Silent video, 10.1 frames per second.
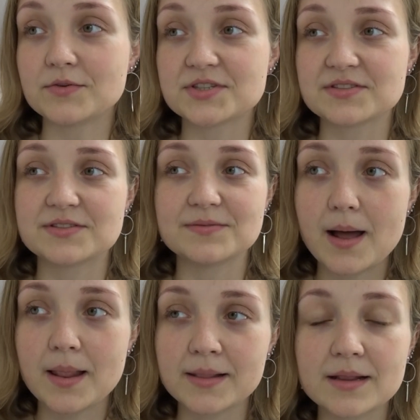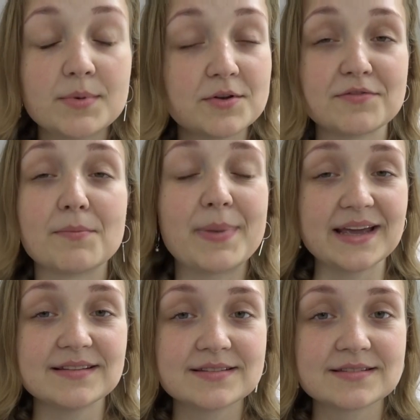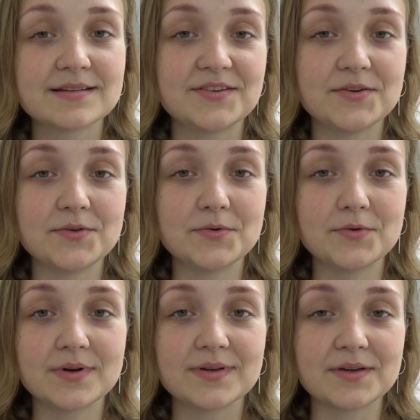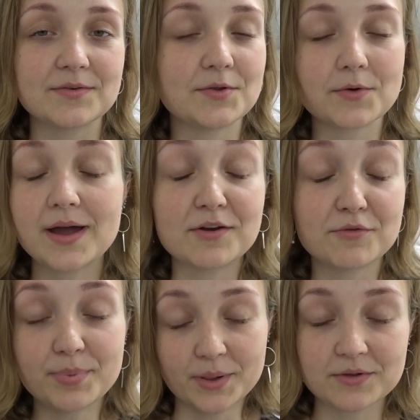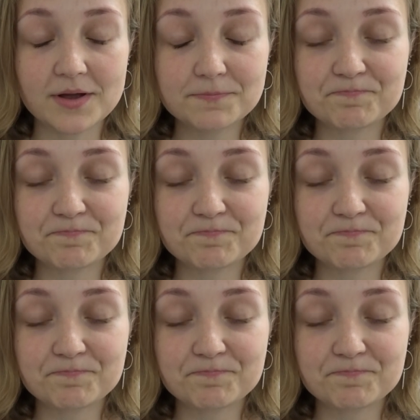just a little bit of a base to, kind of build on.